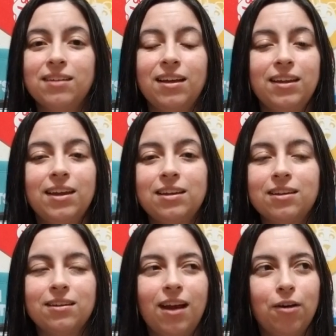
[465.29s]
I
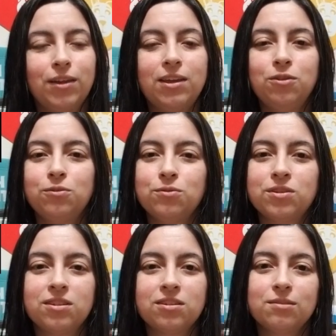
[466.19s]
like how they
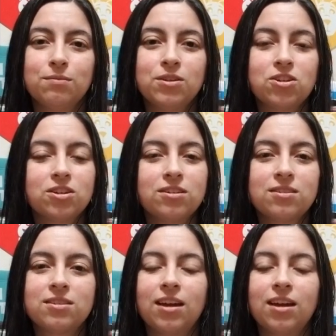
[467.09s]
use the submissions.